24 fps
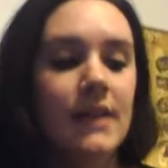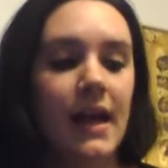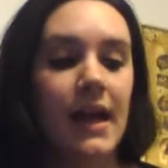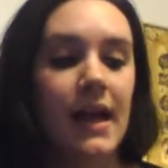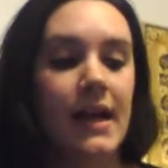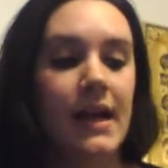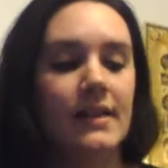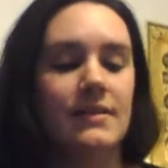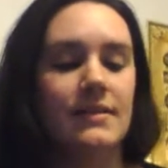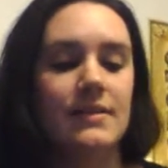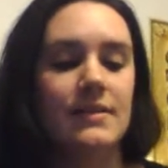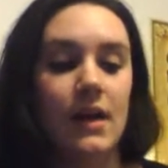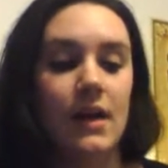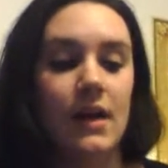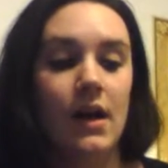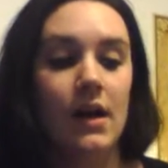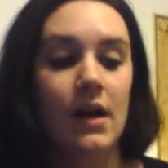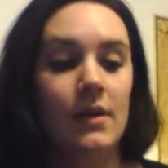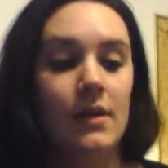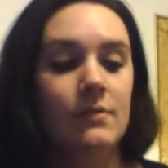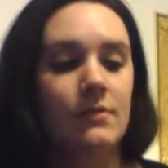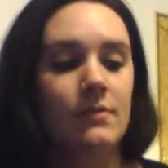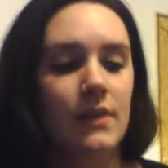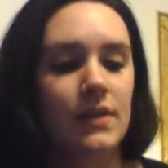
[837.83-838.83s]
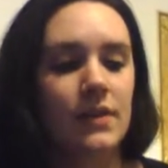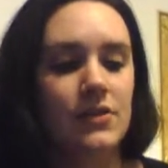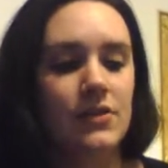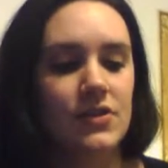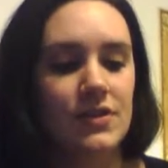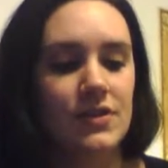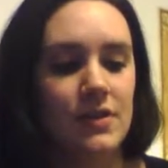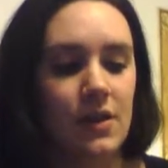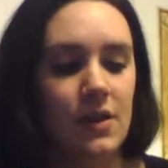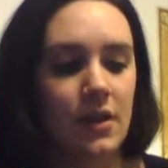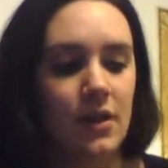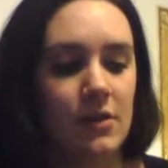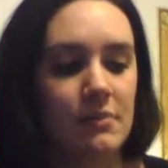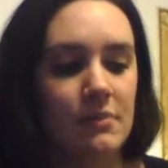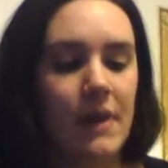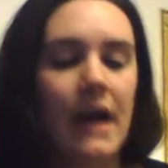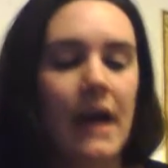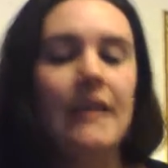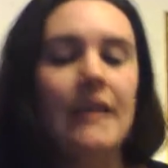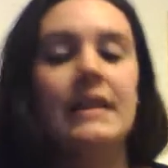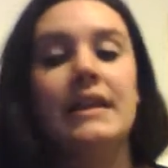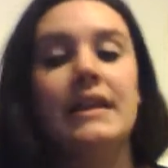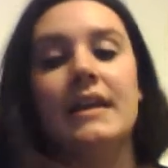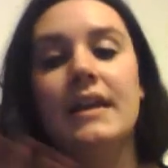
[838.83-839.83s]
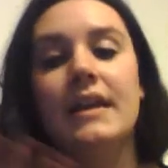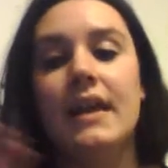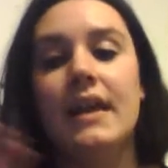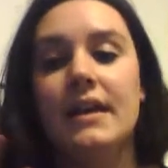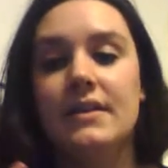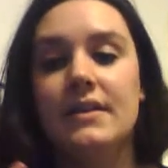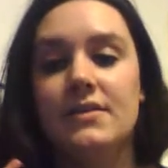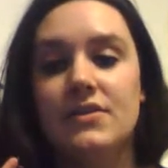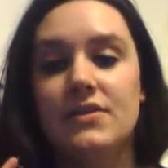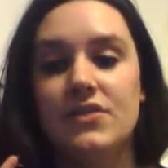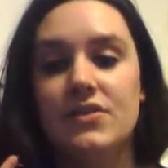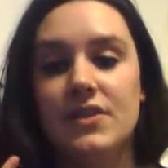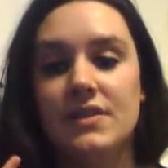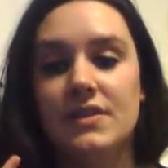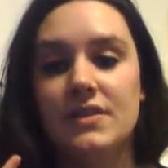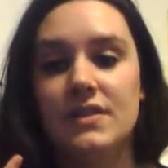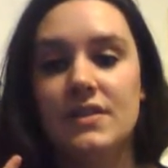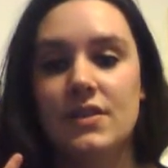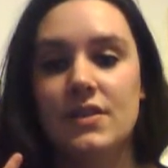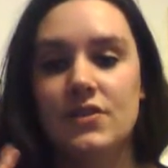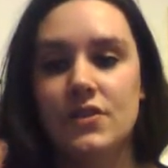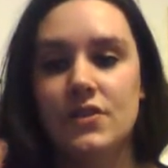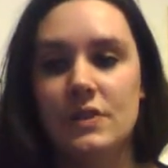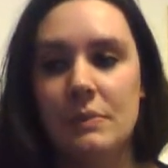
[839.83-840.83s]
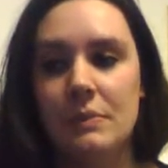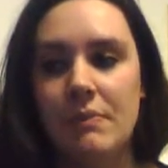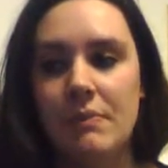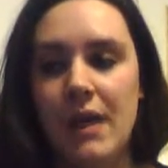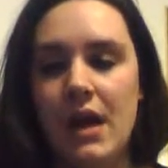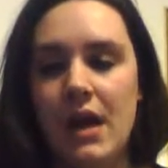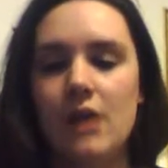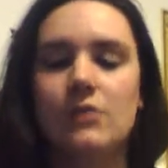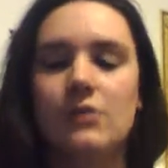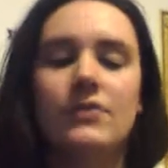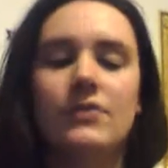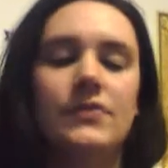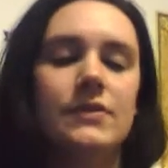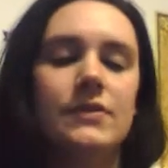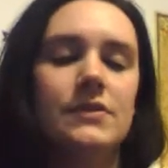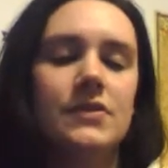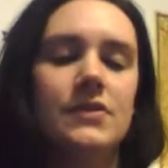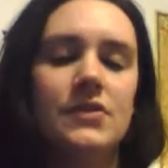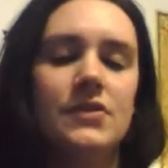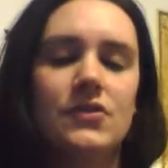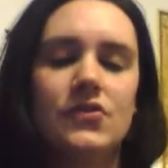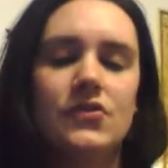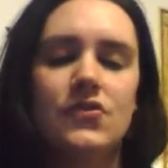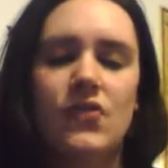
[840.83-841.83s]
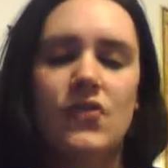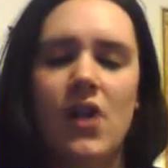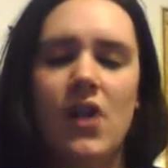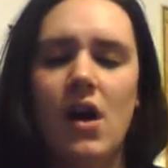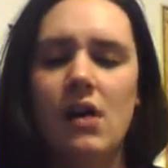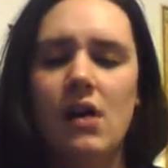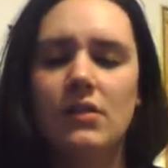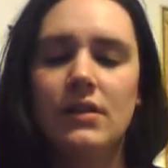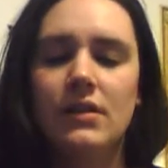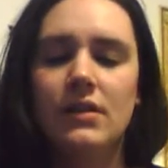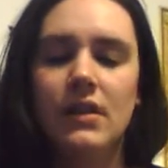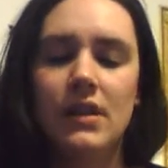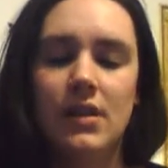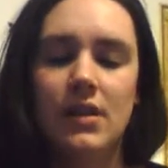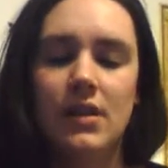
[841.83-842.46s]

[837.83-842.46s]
And um, just Hermione is just such a powerful, strong,